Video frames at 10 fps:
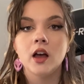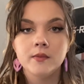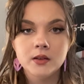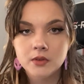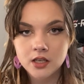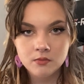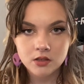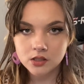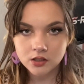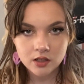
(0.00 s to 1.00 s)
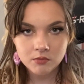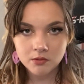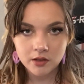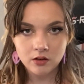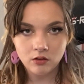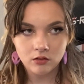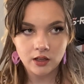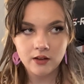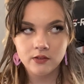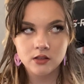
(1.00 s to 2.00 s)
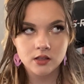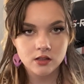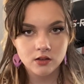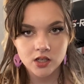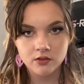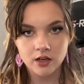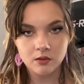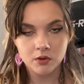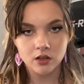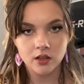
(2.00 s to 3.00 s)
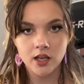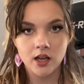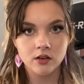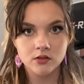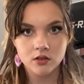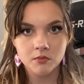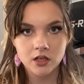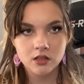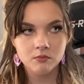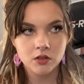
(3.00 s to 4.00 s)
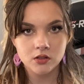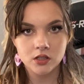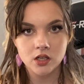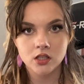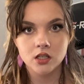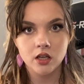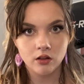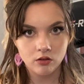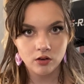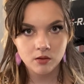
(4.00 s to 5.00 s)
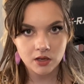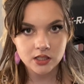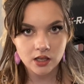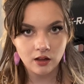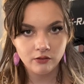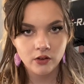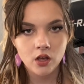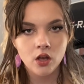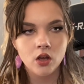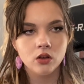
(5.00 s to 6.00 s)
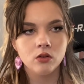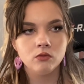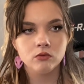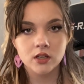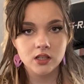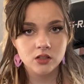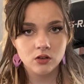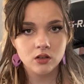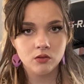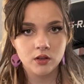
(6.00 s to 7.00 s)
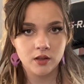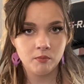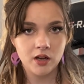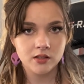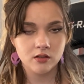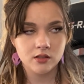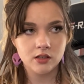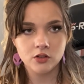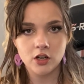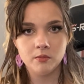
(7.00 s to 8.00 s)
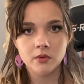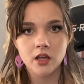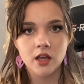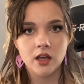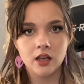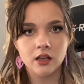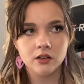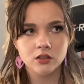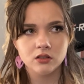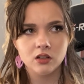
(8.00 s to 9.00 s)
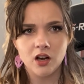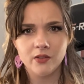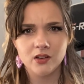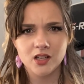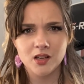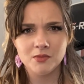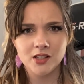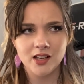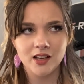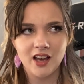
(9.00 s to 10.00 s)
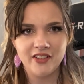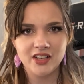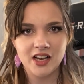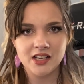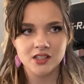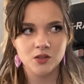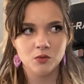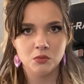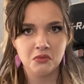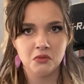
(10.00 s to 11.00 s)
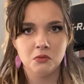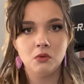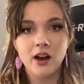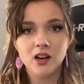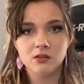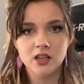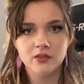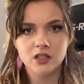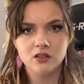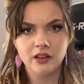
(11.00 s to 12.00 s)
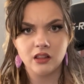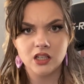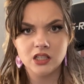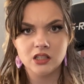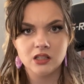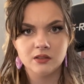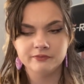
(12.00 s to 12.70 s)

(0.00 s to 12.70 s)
I've been making music damn near my whole life, and since graduating Berklee, I know so many musicians, including myself, who really struggle with imposter syndrome, and oftentimes, like, have to ask, why are we even doing this?